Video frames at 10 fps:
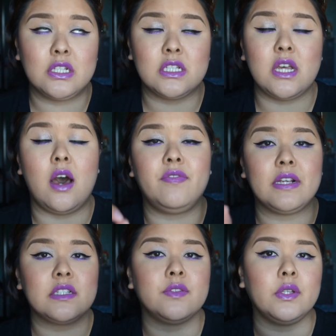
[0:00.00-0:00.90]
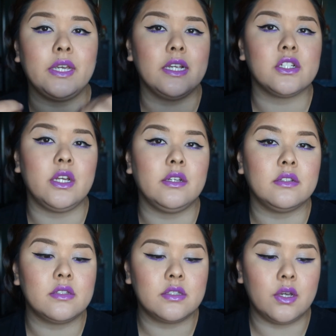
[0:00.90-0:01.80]
soft
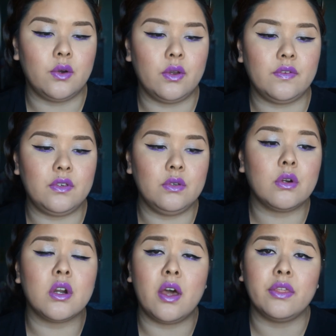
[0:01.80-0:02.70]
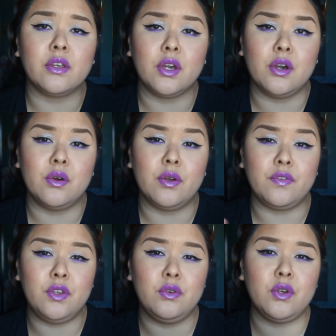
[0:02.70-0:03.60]
exfoliation. So if you are on the go,
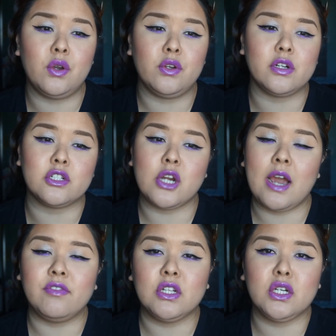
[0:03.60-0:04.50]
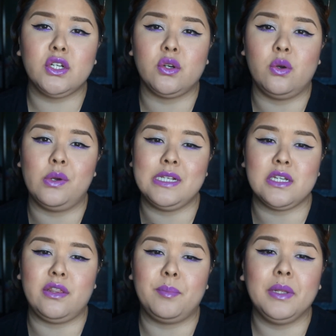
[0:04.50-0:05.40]
if you know you're a traveler, you're always
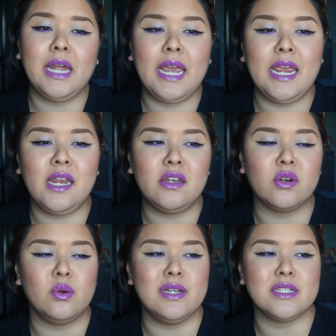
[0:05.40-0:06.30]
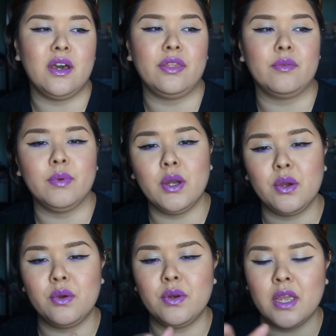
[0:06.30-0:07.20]
on the plane, you're always on the
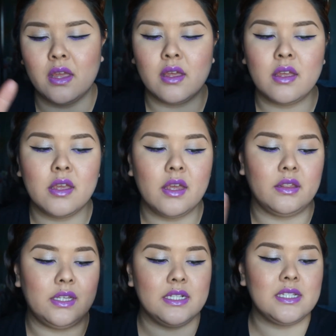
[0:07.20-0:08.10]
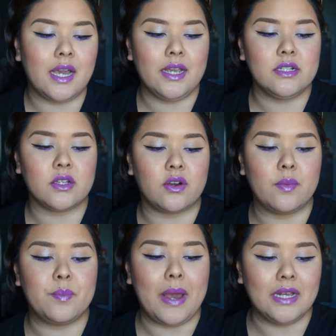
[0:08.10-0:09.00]
road, these guys are
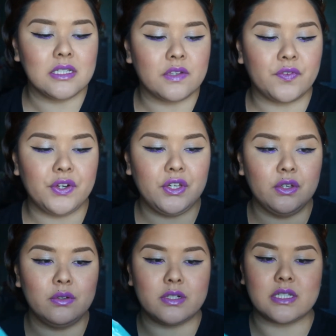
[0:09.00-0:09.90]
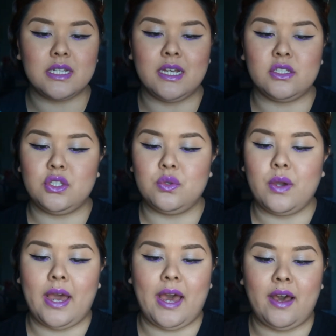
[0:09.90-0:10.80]
best for you just because you
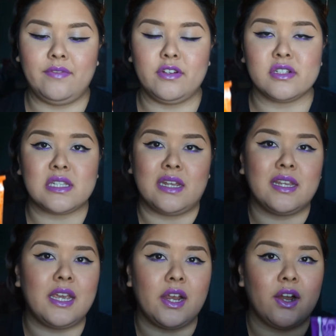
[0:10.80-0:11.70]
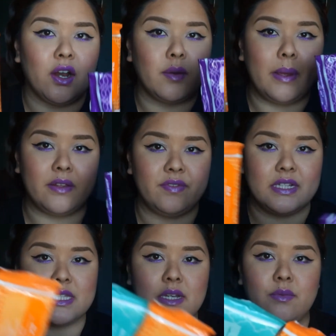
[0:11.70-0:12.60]
have your skincare
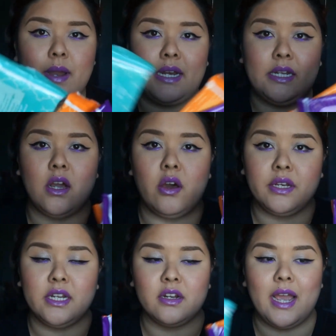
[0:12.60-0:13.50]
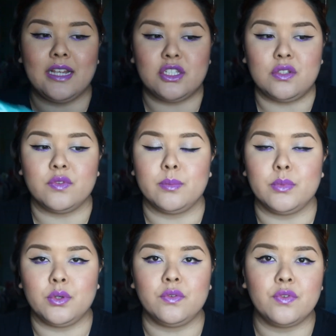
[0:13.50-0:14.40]
benefits already on here as you
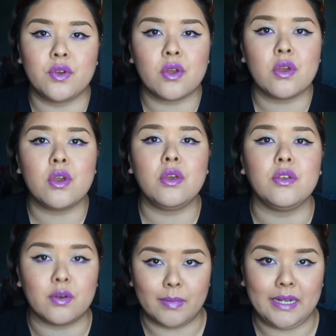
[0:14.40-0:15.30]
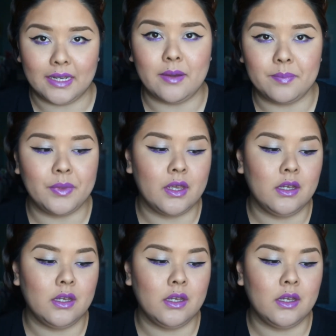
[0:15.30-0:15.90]
remove your makeup.